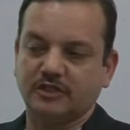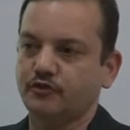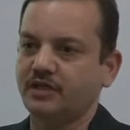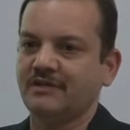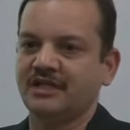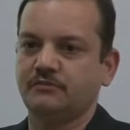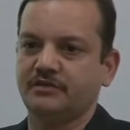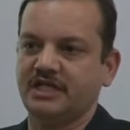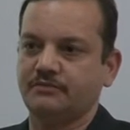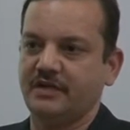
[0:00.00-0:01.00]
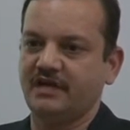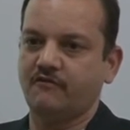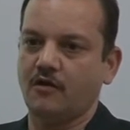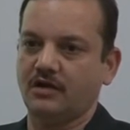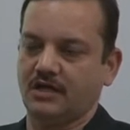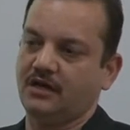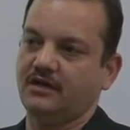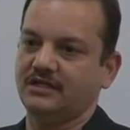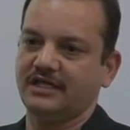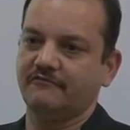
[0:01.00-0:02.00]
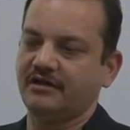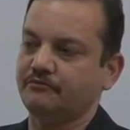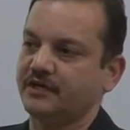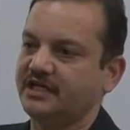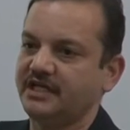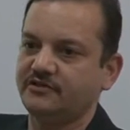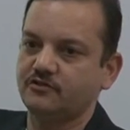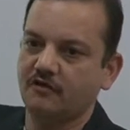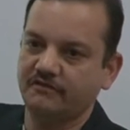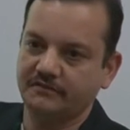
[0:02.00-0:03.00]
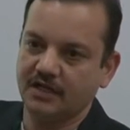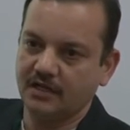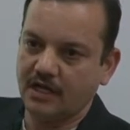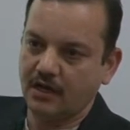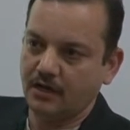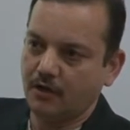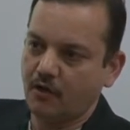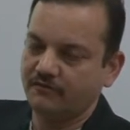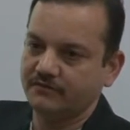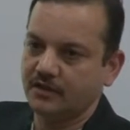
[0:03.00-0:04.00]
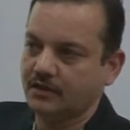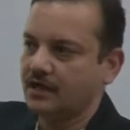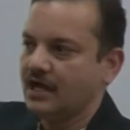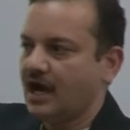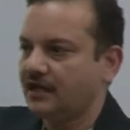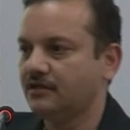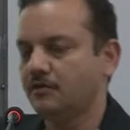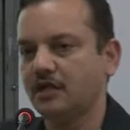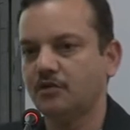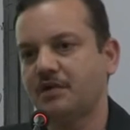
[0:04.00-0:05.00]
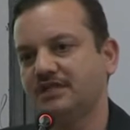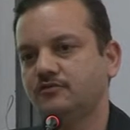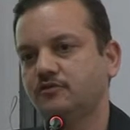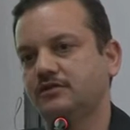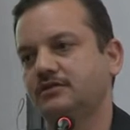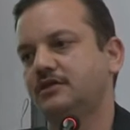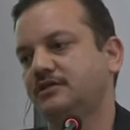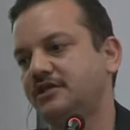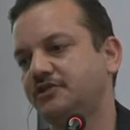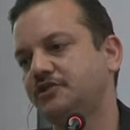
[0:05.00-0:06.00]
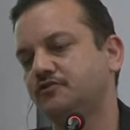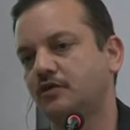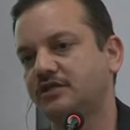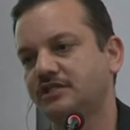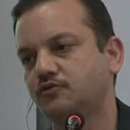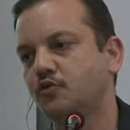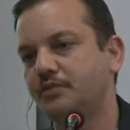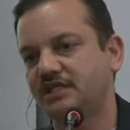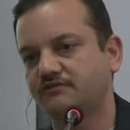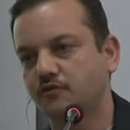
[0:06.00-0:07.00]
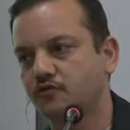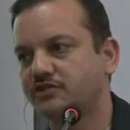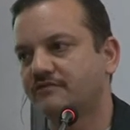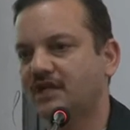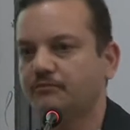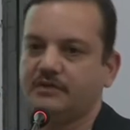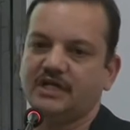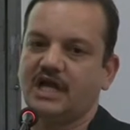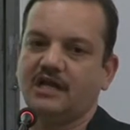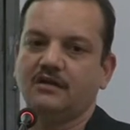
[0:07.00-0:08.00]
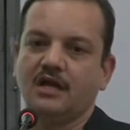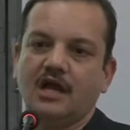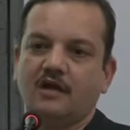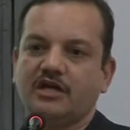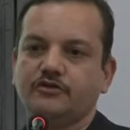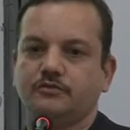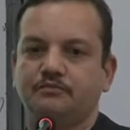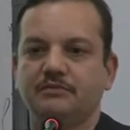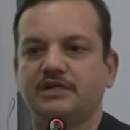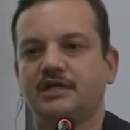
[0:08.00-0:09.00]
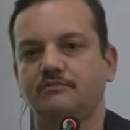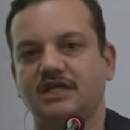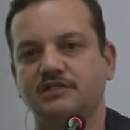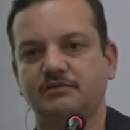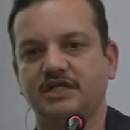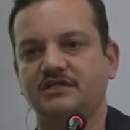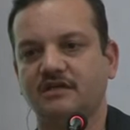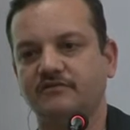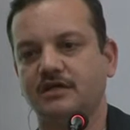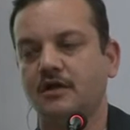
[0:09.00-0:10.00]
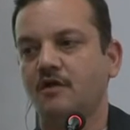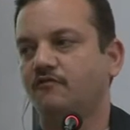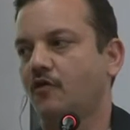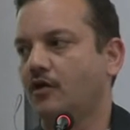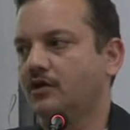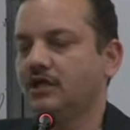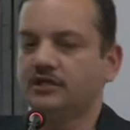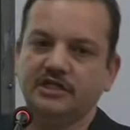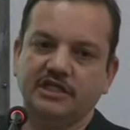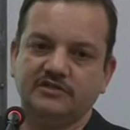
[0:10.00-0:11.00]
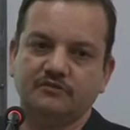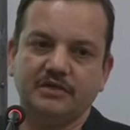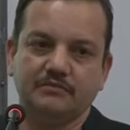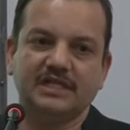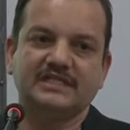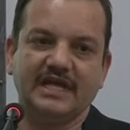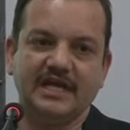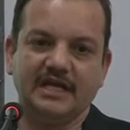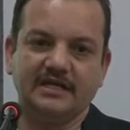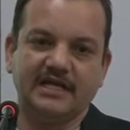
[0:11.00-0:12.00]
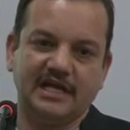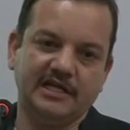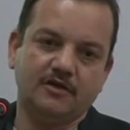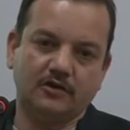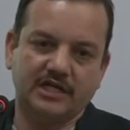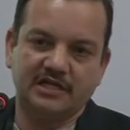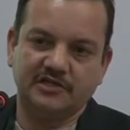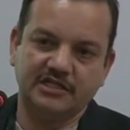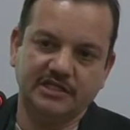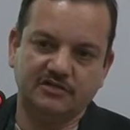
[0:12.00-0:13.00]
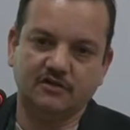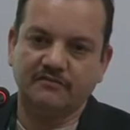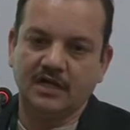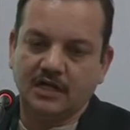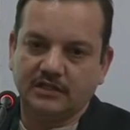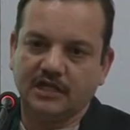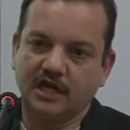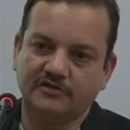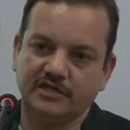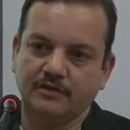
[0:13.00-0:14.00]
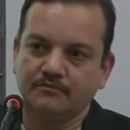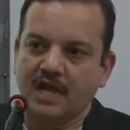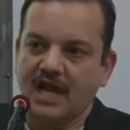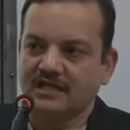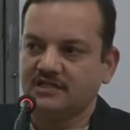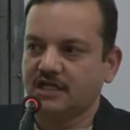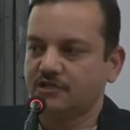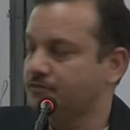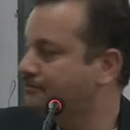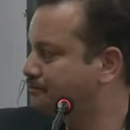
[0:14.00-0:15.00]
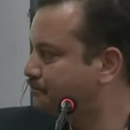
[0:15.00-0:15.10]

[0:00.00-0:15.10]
should Himachal Pradesh pay for the development needs of the other parts. So the discourse is who pays for whose development, and why should people in Himachal Pradesh suffer for the needs of people, say, in Delhi, or the energy needs of the country as such.